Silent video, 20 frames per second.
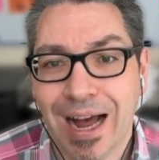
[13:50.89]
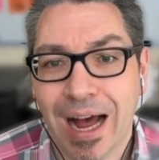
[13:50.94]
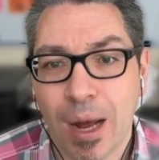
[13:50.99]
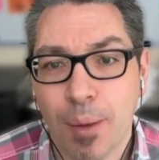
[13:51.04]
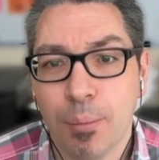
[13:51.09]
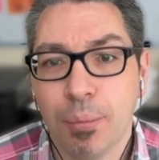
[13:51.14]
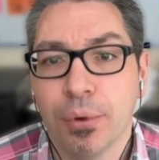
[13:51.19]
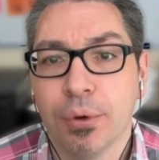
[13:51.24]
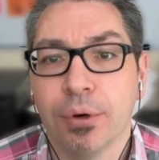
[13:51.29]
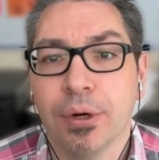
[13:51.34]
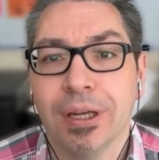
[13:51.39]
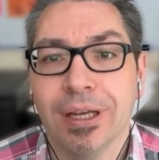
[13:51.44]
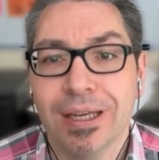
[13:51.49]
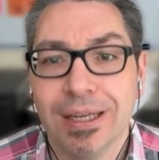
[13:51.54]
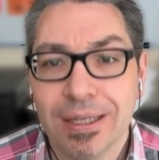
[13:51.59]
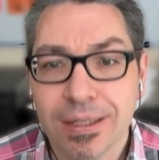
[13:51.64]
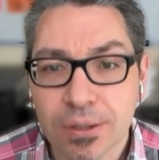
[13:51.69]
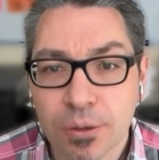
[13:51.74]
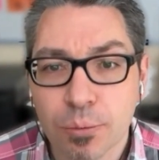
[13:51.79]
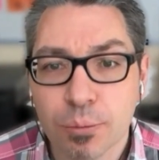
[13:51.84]
Apple
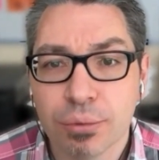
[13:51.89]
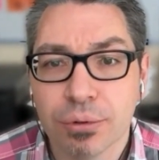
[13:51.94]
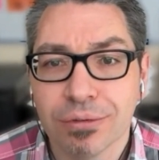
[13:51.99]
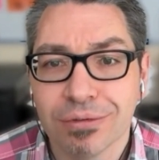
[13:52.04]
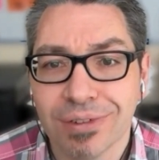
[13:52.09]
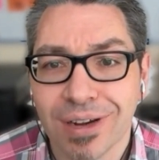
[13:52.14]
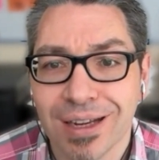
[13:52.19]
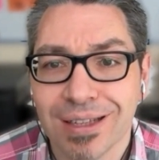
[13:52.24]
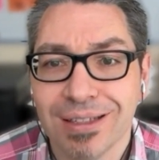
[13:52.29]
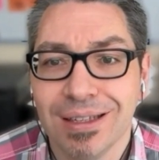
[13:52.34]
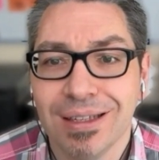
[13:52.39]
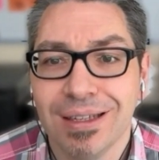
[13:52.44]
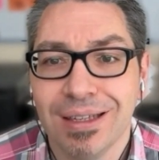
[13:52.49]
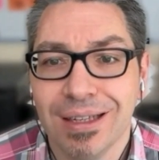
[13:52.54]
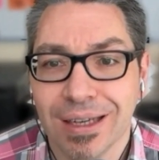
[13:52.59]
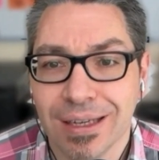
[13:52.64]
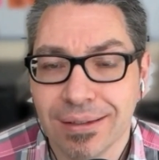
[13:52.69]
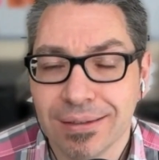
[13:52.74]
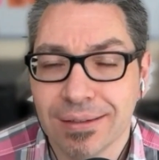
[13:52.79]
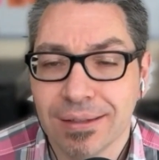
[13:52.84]
isn't providing
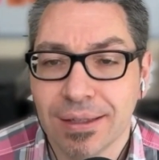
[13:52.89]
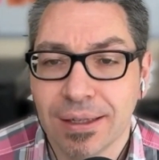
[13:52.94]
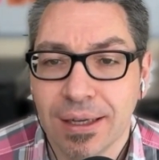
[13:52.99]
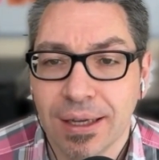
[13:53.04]
yet